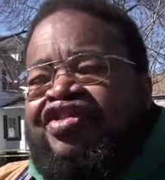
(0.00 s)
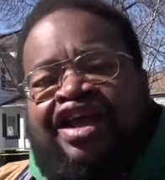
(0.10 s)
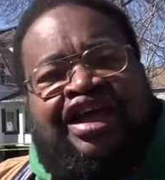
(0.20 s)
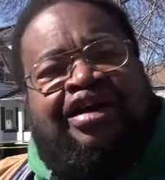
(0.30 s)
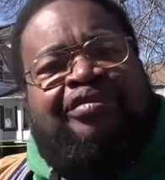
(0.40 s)

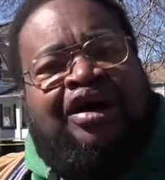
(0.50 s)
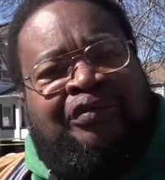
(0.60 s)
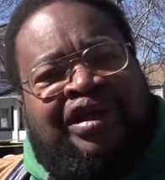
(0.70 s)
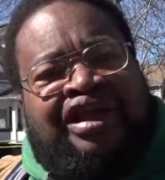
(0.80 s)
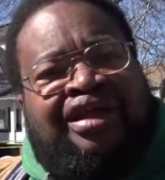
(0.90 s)
saying
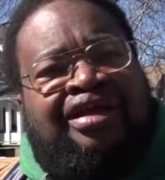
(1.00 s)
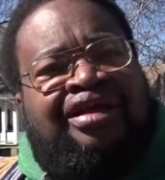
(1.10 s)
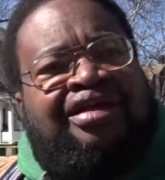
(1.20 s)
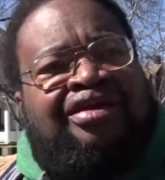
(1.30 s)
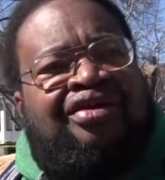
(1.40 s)
about me?
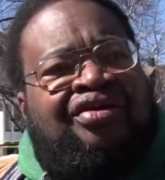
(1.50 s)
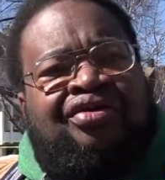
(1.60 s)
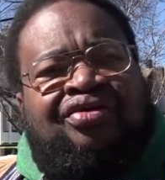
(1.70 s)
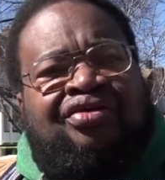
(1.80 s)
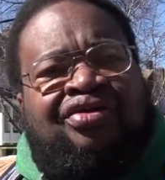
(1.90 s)
You
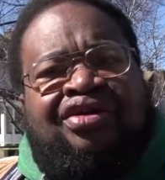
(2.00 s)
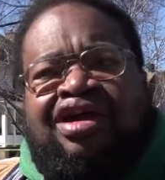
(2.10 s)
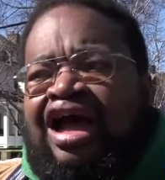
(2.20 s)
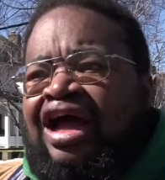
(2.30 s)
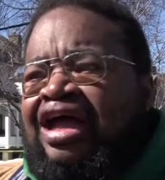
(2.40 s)
know,
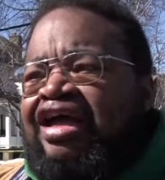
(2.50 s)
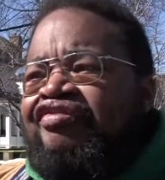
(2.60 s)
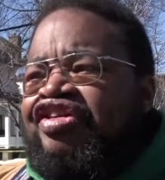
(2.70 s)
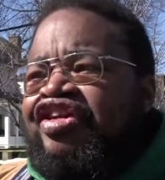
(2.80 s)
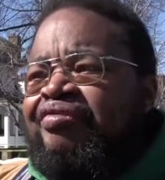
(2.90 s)
I
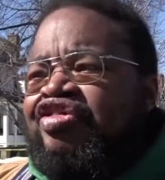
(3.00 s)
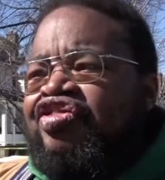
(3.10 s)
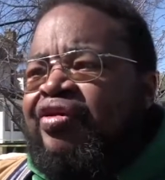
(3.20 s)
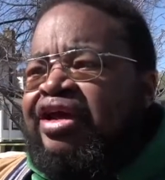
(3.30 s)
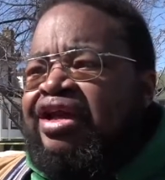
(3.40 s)
haven't
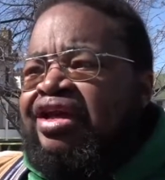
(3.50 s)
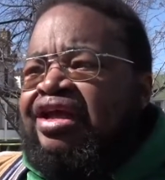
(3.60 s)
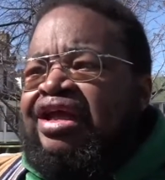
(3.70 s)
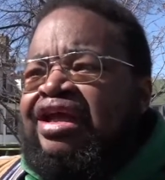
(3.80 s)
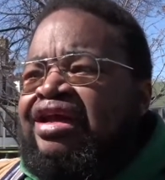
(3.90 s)
demonstrated
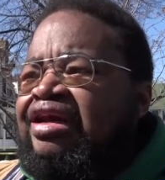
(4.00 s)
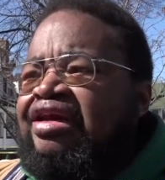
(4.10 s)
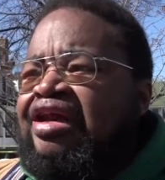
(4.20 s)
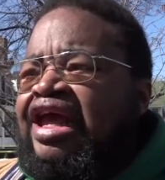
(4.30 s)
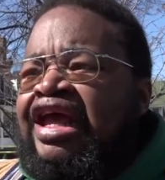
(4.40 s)

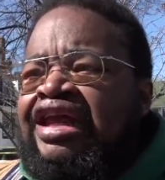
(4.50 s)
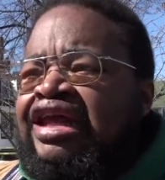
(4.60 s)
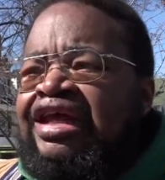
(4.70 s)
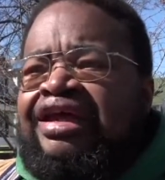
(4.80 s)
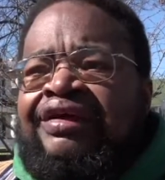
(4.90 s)

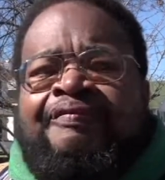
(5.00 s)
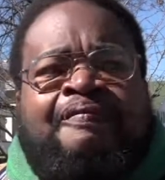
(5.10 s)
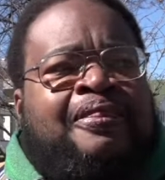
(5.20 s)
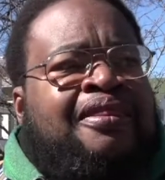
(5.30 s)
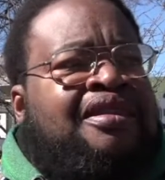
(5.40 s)
any,
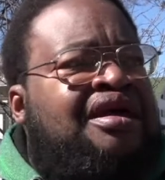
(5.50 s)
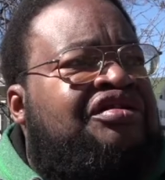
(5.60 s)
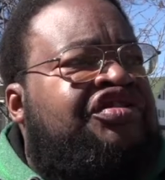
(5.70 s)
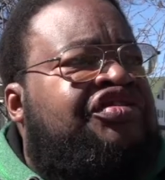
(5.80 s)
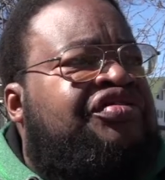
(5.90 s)

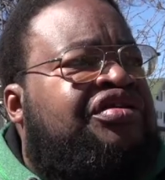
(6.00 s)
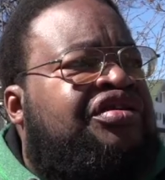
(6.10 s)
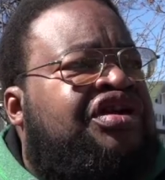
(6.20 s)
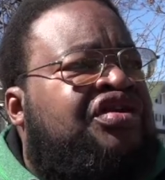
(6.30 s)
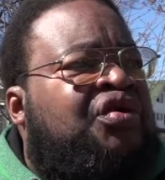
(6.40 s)

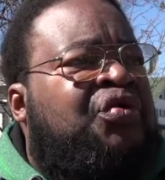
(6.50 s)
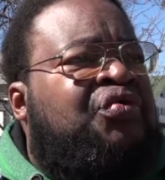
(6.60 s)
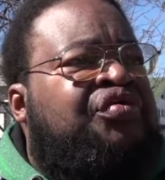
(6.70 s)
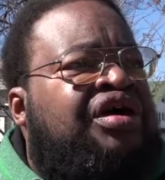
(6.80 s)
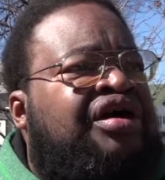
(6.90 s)
you know,